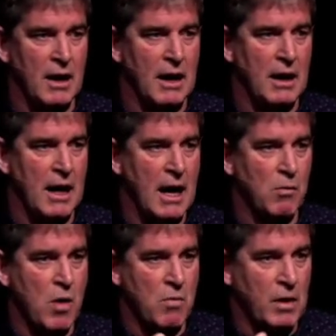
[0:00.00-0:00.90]
I would rather
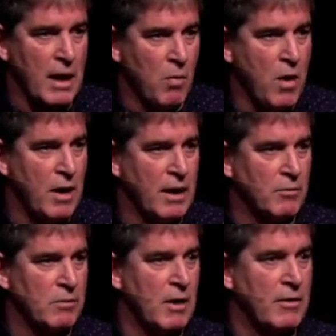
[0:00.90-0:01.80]
honor myself
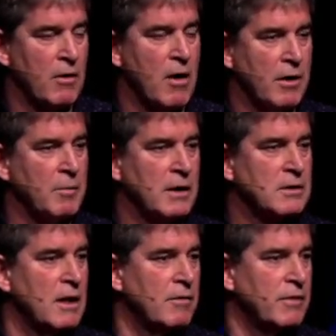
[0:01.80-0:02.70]
than God. And so
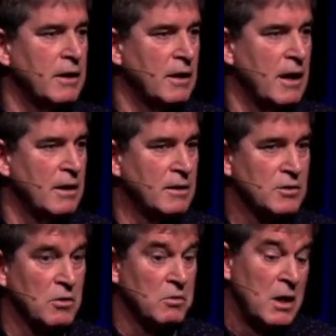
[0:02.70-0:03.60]
these things that
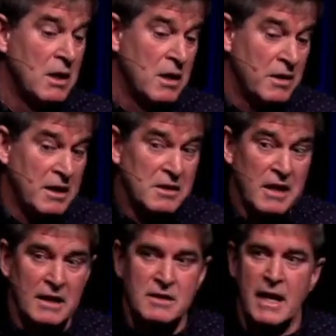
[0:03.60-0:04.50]
I want in
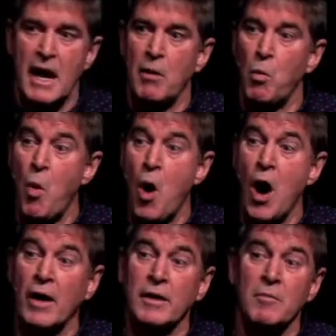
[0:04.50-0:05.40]
my life, not the
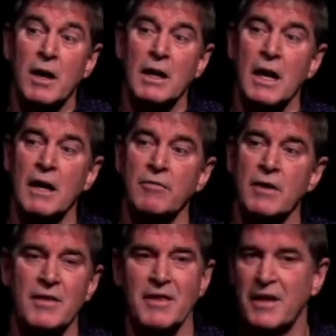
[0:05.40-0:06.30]
things I need, the things that I
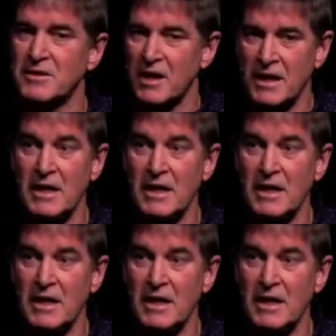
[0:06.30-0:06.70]
want,